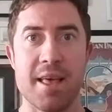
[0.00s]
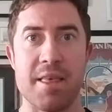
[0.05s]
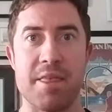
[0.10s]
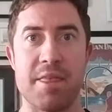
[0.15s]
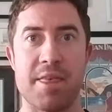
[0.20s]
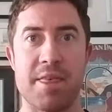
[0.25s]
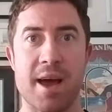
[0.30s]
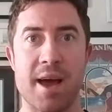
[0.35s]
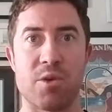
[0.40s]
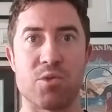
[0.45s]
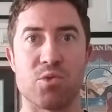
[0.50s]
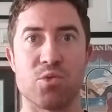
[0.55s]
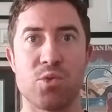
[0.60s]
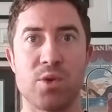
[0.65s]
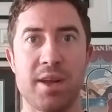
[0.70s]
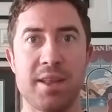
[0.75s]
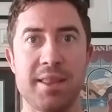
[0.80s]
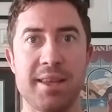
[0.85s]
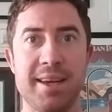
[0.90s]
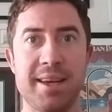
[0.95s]
that
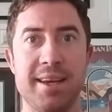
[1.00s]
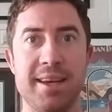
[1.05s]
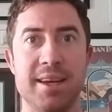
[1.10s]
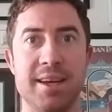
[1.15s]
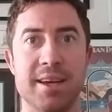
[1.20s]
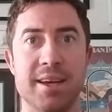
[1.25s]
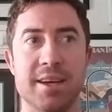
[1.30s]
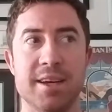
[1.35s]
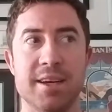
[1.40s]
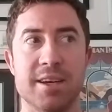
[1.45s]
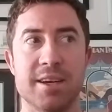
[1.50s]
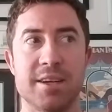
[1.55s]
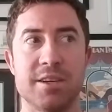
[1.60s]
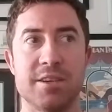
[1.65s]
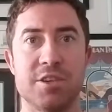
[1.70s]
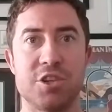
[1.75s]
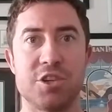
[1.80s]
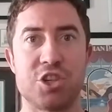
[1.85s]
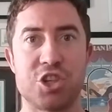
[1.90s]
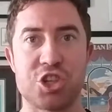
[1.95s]
really
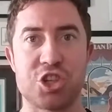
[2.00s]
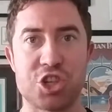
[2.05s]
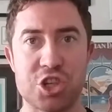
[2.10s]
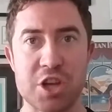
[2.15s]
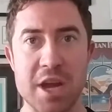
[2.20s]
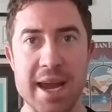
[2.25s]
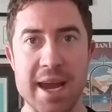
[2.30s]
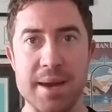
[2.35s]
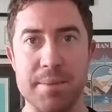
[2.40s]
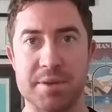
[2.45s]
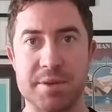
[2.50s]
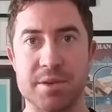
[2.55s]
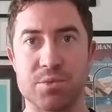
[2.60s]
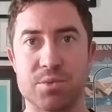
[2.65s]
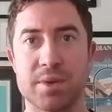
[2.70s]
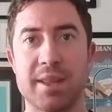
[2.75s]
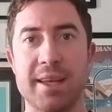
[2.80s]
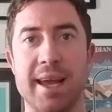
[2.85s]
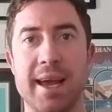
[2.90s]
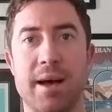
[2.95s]
shaped, it
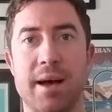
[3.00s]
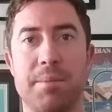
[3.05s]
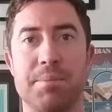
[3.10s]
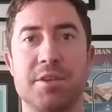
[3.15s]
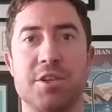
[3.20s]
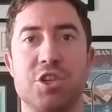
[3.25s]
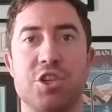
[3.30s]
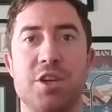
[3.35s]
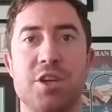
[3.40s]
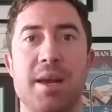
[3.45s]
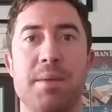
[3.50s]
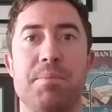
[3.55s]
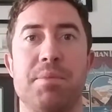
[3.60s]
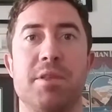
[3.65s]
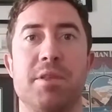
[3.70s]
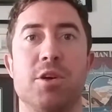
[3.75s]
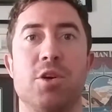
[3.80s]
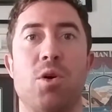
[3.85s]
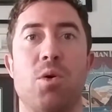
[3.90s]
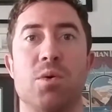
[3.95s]
really helped shape
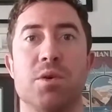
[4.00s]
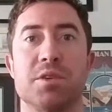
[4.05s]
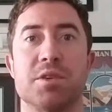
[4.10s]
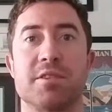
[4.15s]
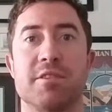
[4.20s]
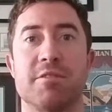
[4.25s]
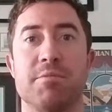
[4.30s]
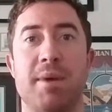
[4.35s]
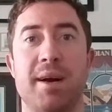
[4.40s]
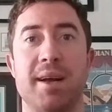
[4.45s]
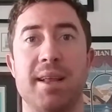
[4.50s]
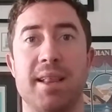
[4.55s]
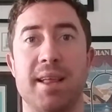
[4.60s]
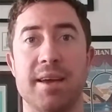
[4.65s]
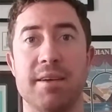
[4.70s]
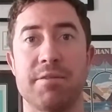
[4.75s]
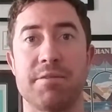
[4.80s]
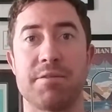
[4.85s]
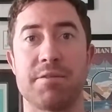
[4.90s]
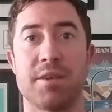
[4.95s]
the course of my
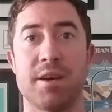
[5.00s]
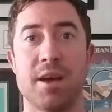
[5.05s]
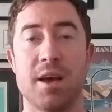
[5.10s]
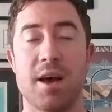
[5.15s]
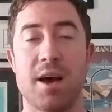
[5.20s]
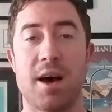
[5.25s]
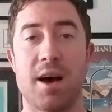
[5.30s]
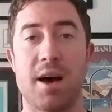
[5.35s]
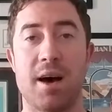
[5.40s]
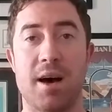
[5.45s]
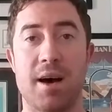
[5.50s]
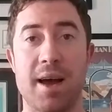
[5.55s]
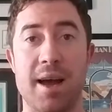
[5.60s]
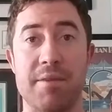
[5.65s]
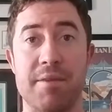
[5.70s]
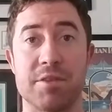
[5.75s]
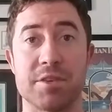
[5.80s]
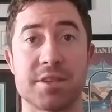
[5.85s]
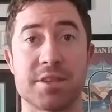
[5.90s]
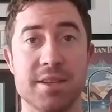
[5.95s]
life
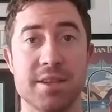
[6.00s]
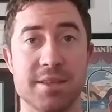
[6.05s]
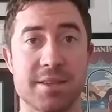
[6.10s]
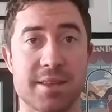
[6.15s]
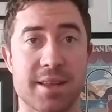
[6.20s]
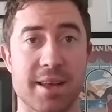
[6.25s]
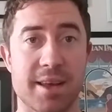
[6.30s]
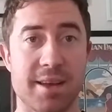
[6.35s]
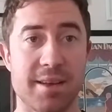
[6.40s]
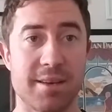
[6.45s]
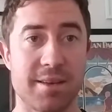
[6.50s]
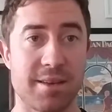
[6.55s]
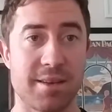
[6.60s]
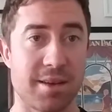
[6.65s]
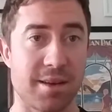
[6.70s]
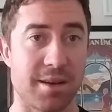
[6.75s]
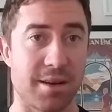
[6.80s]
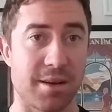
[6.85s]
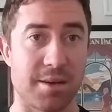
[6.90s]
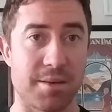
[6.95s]
ever since then.
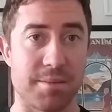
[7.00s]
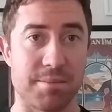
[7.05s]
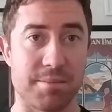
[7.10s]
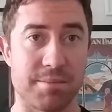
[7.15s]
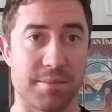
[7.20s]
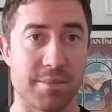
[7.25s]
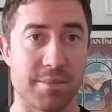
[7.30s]
My